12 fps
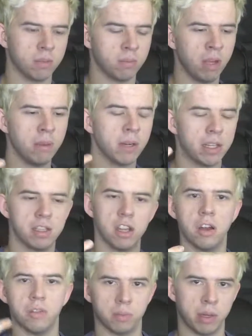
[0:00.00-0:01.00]
me,
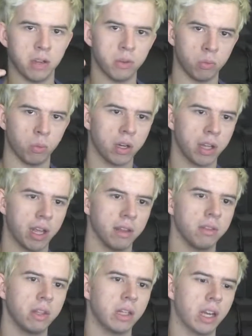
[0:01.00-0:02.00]
myself, and my own work
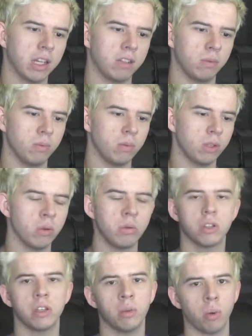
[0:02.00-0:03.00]
ethic. I
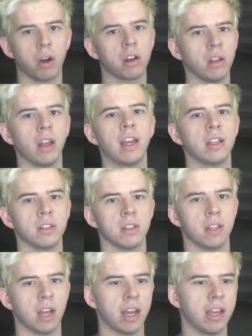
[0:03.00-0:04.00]
usually work late into
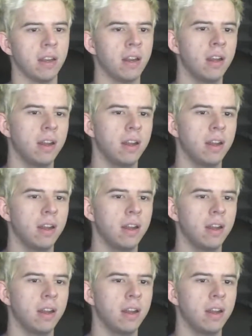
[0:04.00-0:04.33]
the night,